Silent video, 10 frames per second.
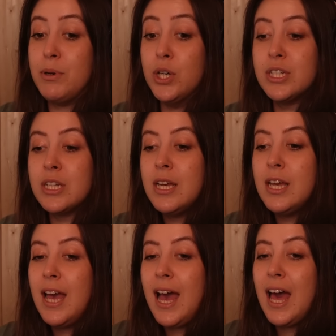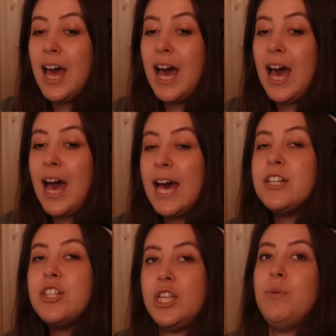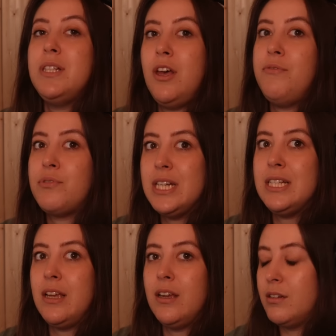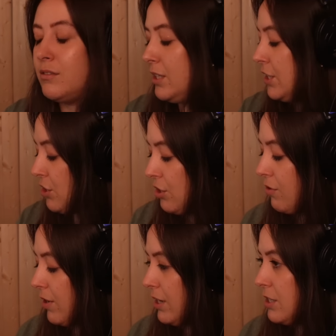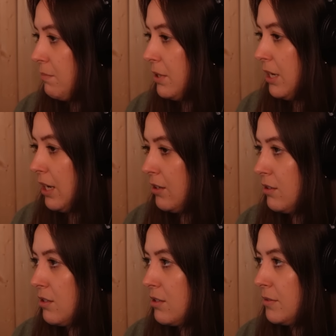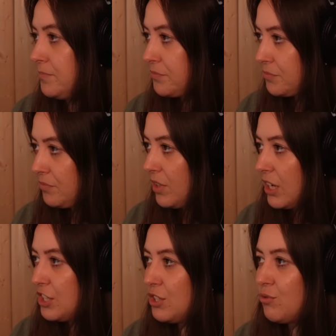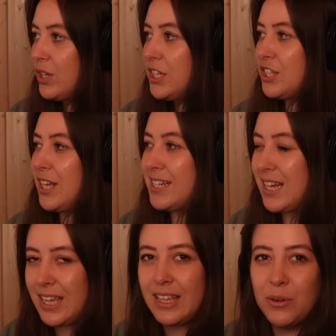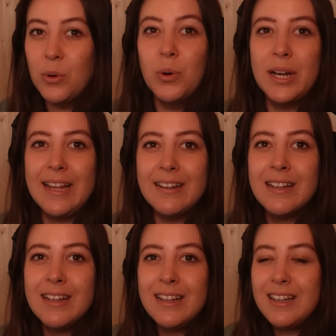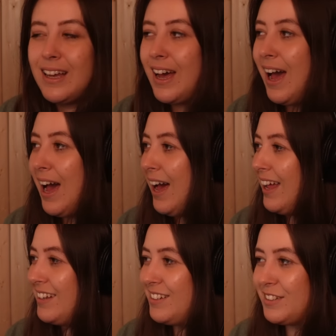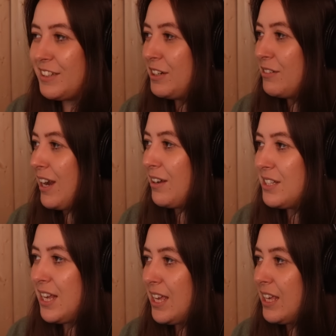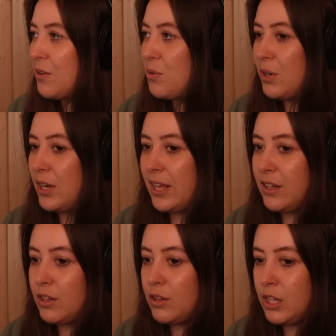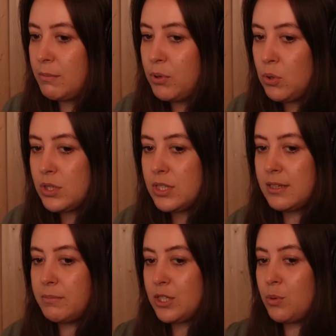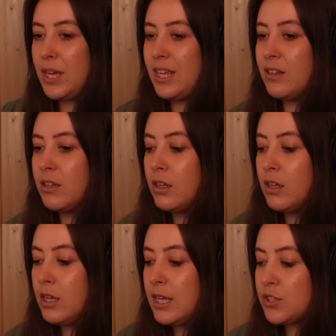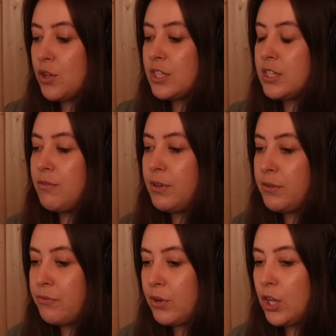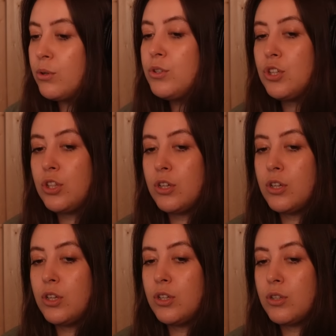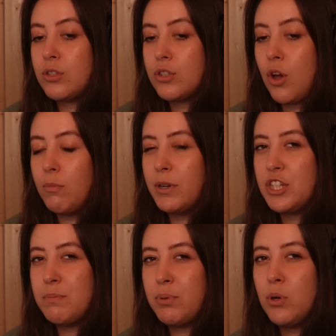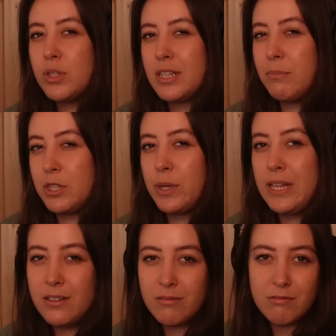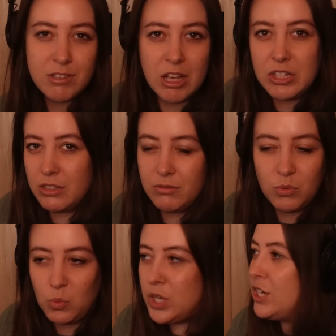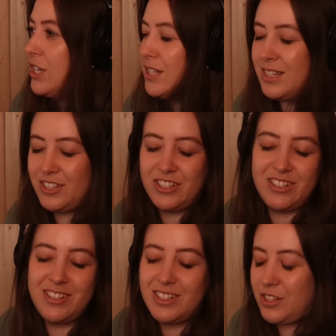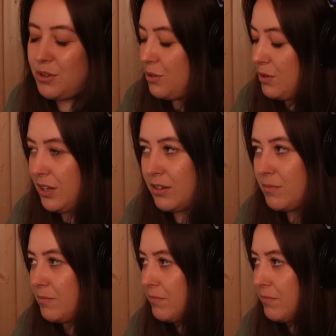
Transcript: put. And so is her phrasing. Let's just go right to the beginning, because she's really just like taking it all in. Looking around, taking it all in, the pausing between. It's got this lovely flow to the song, but she's pausing in between certain words, and it's just so unique.